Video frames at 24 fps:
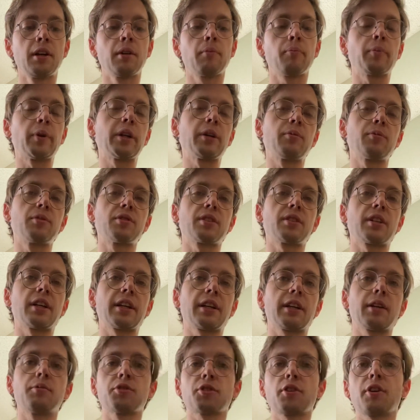But it
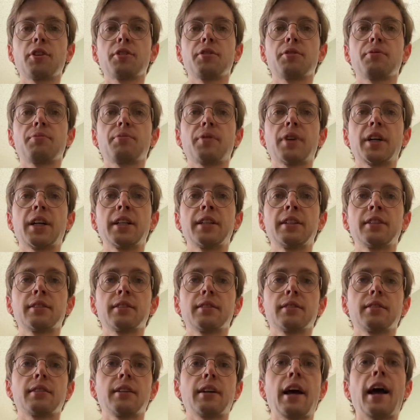was hard to find
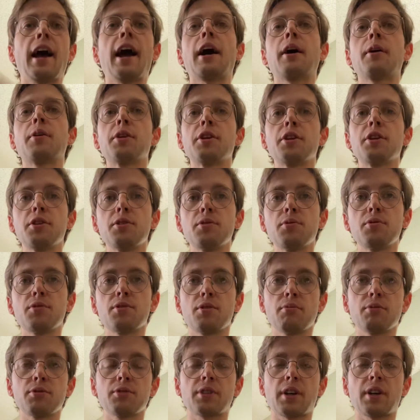how to use
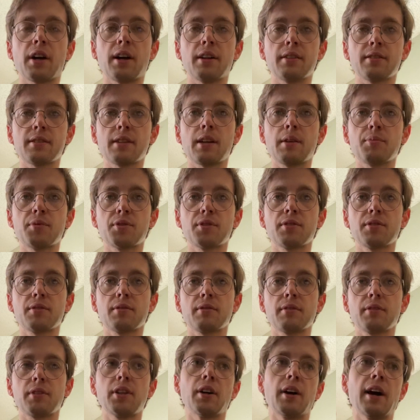those concepts.
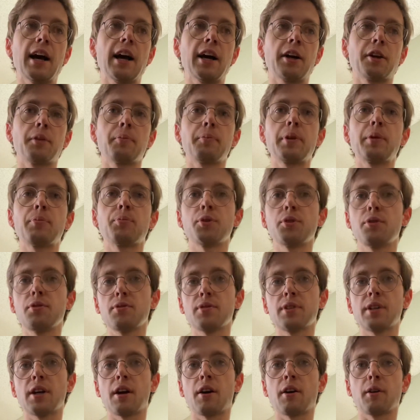You know, how do people use
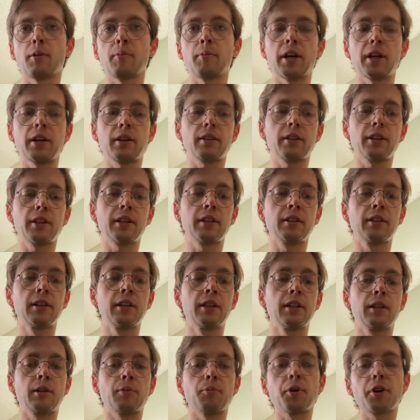that harmonically?
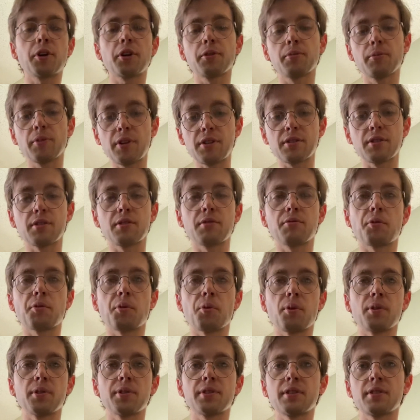And one of the reasons, of
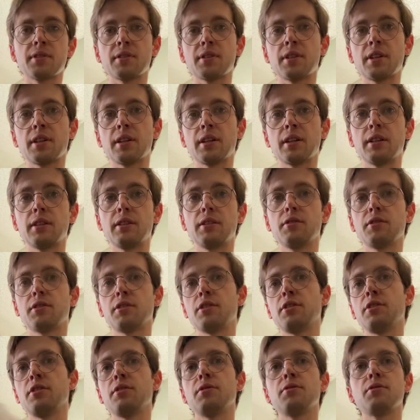course, is that you
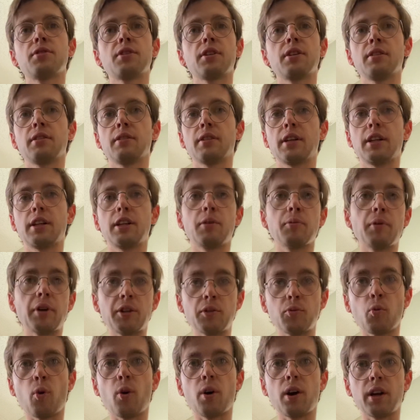can use it any way you
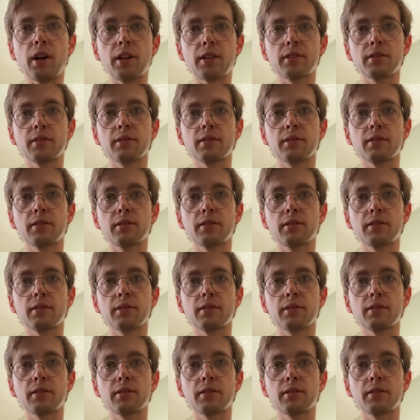want.